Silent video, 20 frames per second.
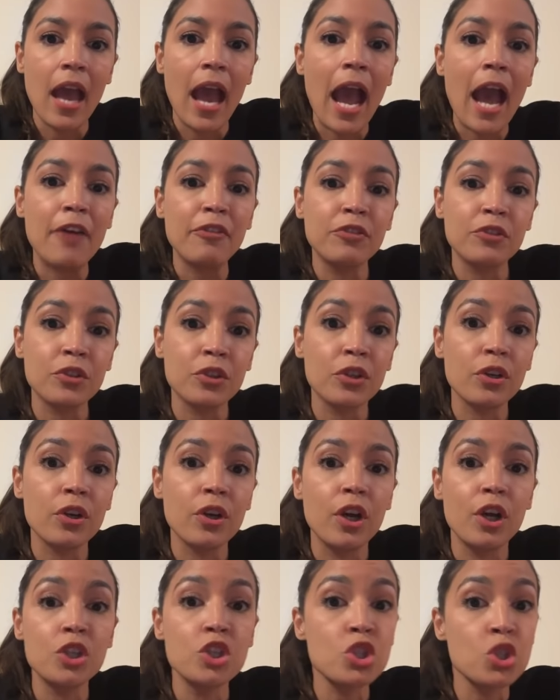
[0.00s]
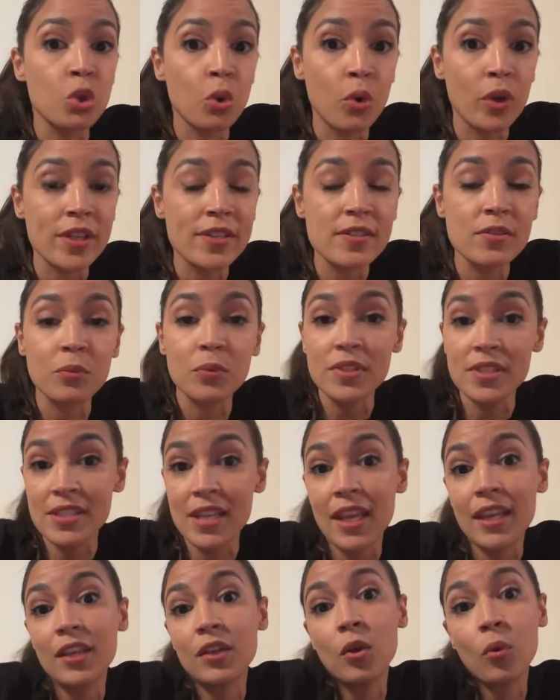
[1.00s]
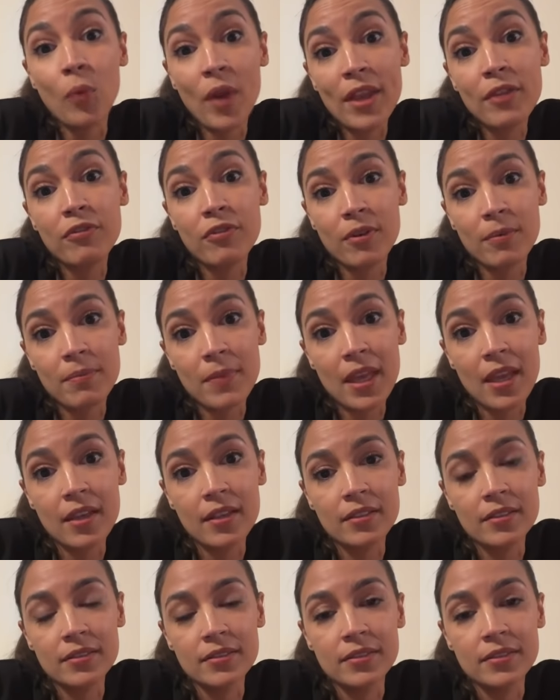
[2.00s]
after a choice was taken away from me,